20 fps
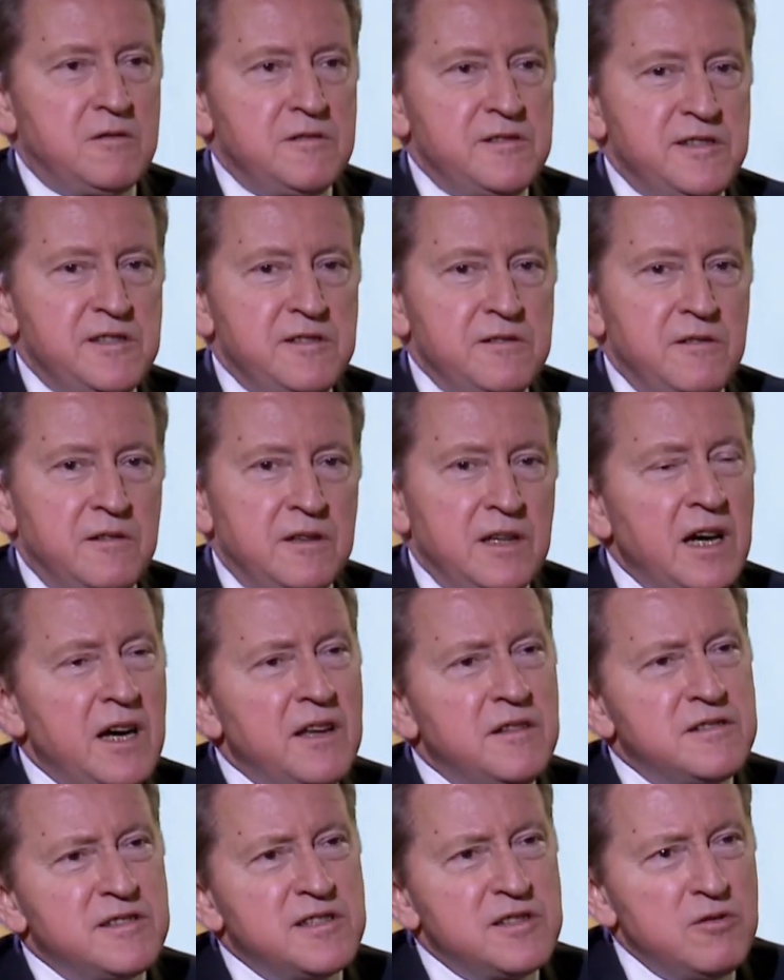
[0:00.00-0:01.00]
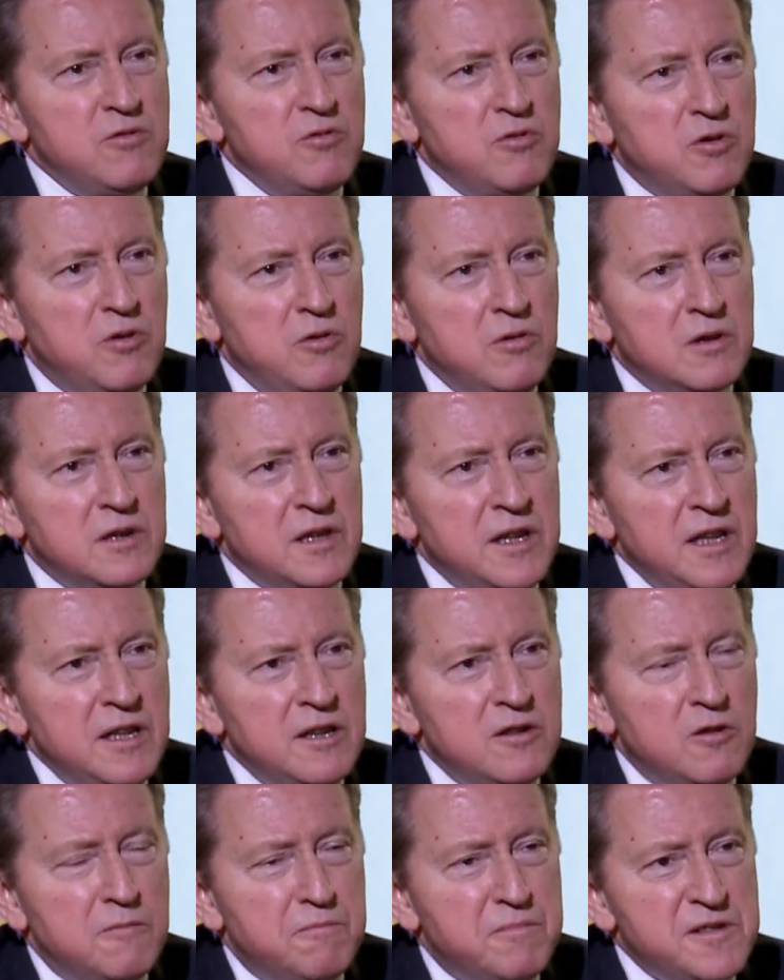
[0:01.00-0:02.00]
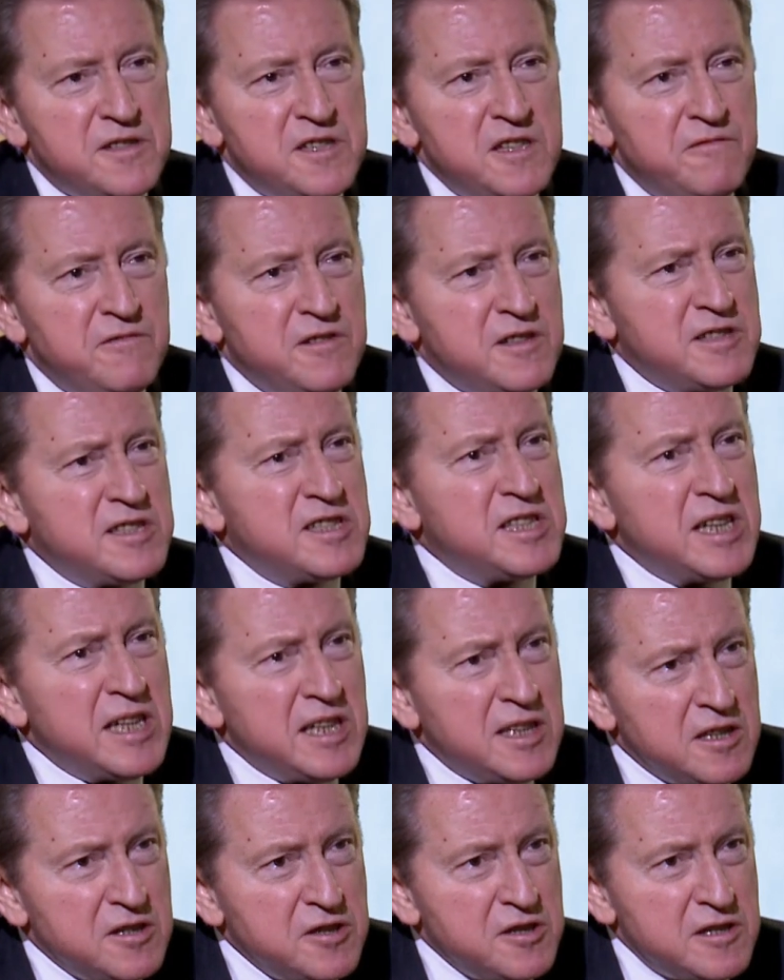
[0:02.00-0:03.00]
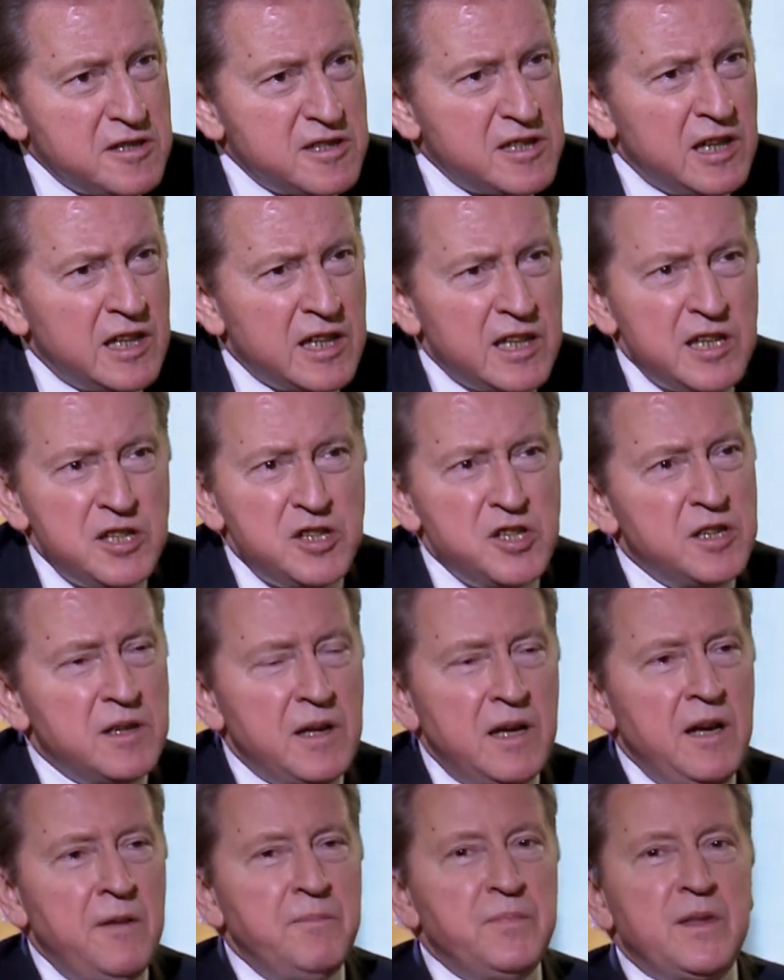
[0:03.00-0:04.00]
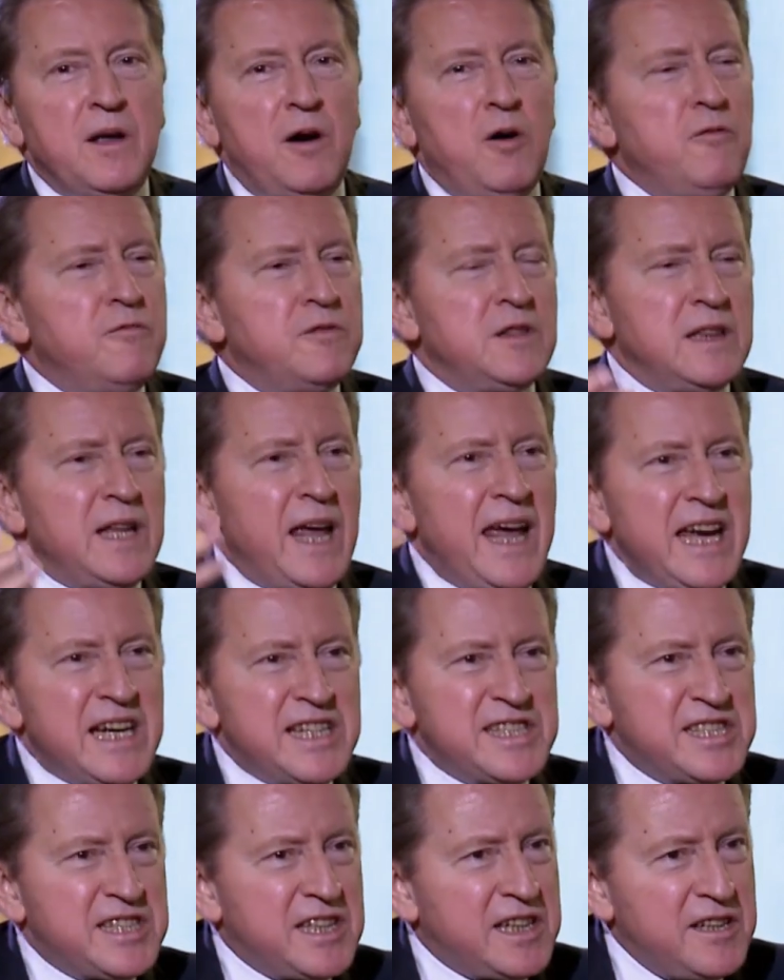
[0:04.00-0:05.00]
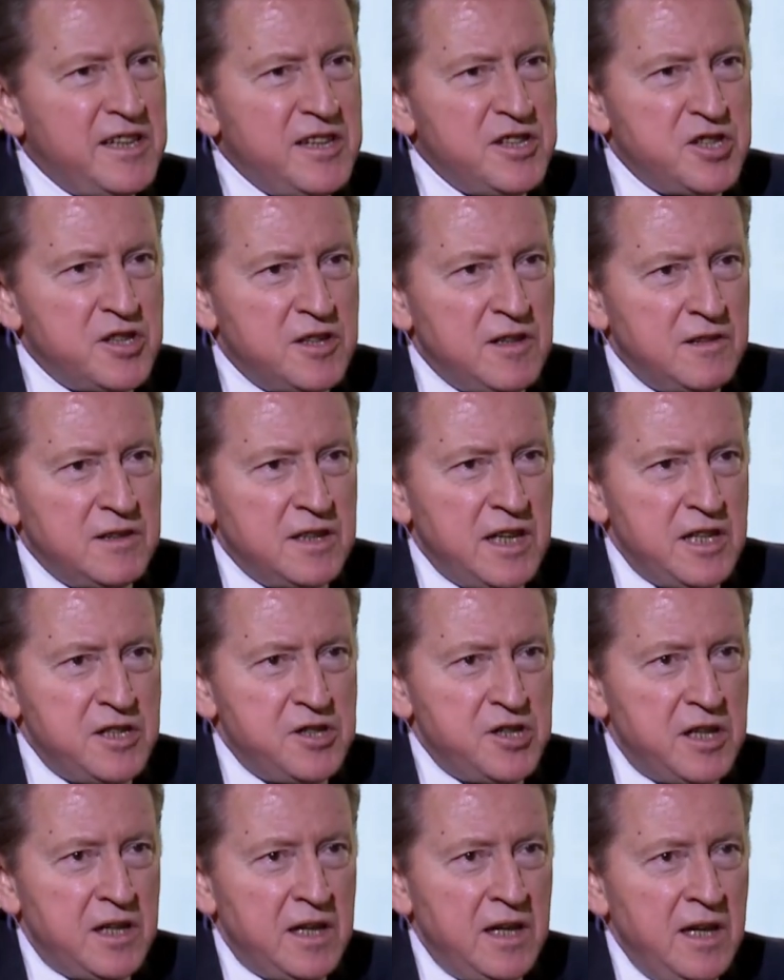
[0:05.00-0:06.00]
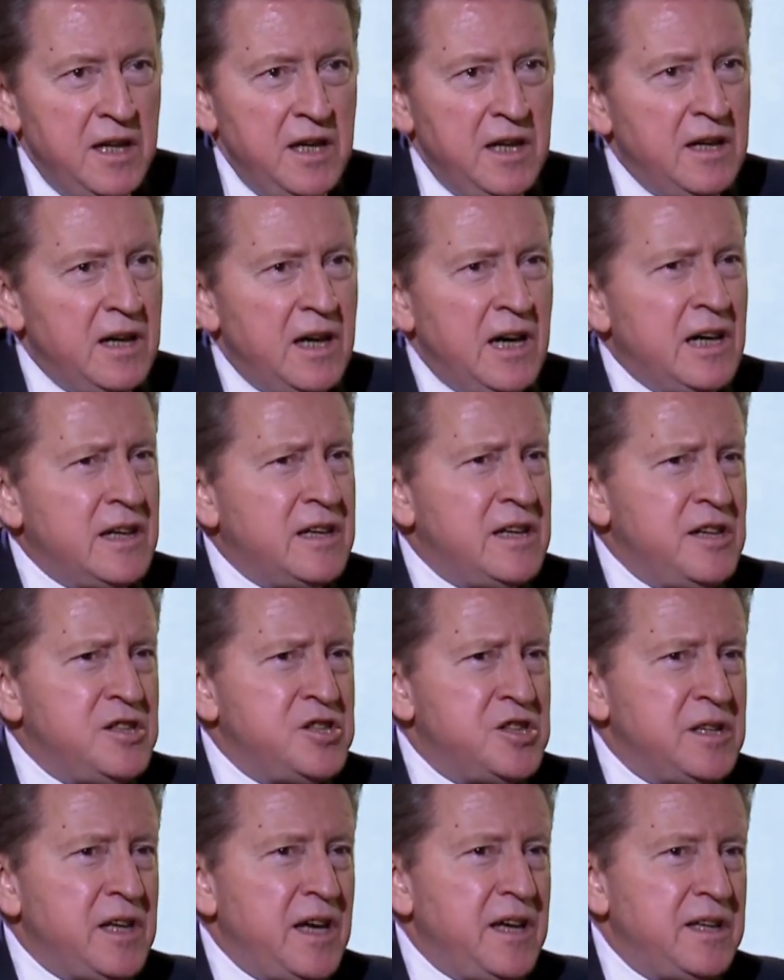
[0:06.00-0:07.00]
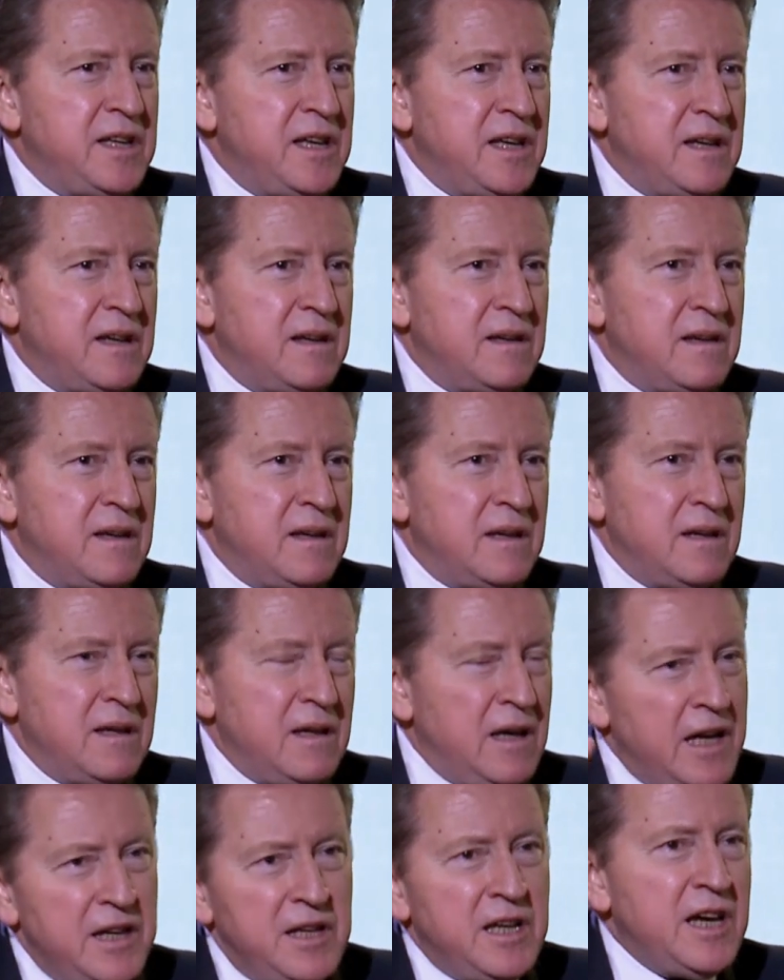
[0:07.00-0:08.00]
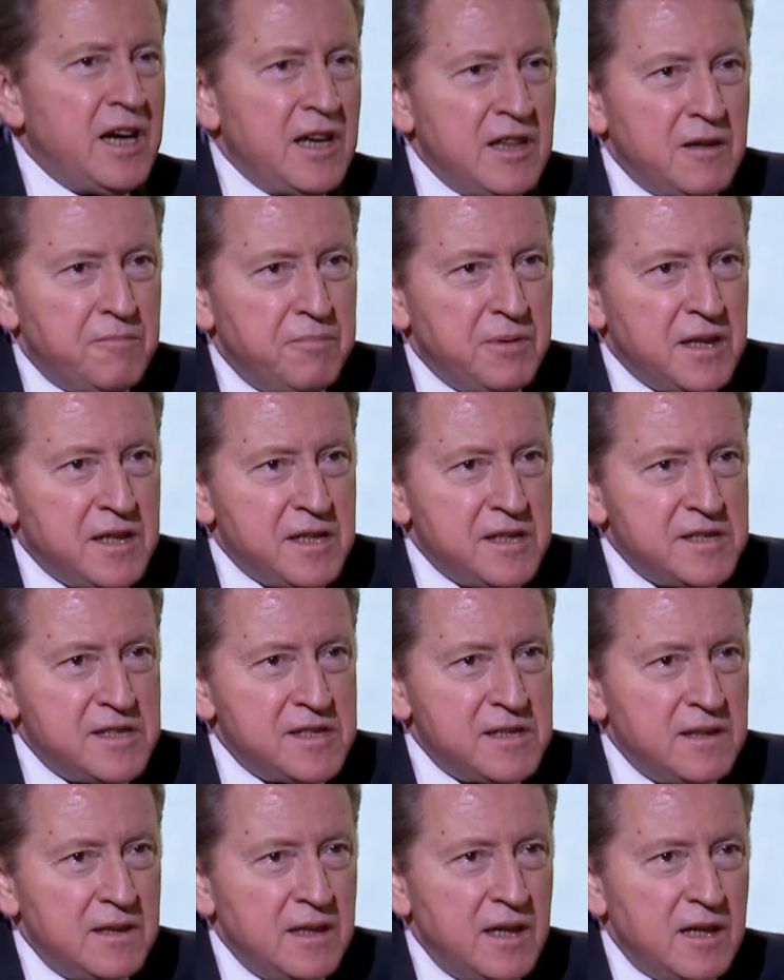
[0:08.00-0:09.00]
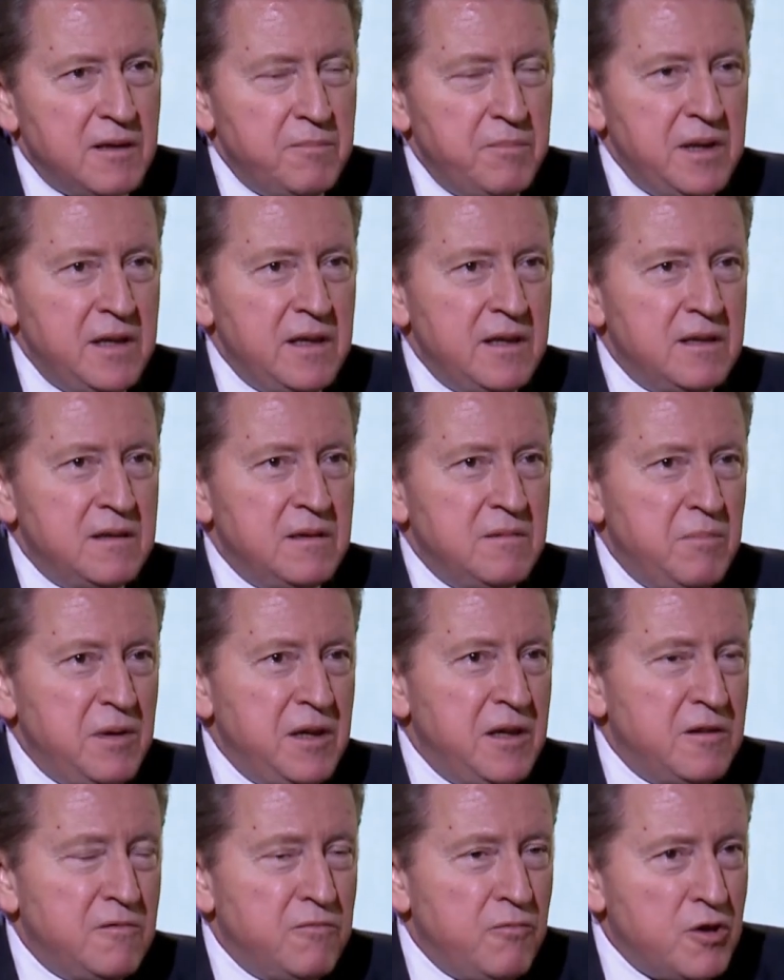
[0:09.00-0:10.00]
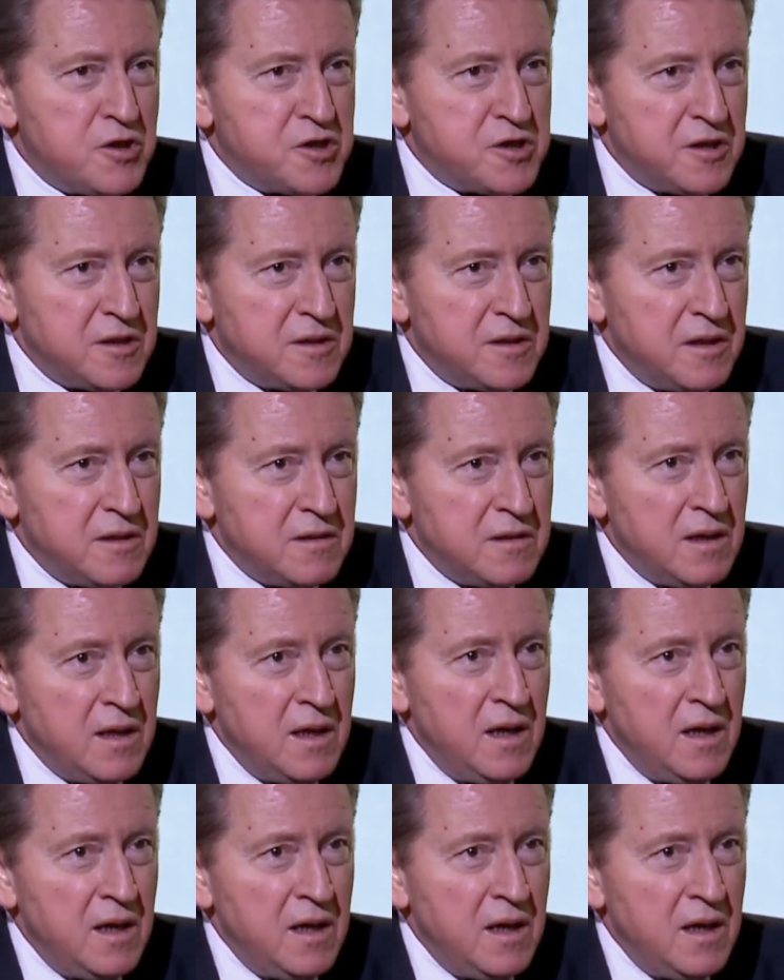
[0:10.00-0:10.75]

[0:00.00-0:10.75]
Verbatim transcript: concern are the so-called Indo-Pacific strategies, a region of an extra-regional nature, right. originating uh, any other place, like be it, be it Washington,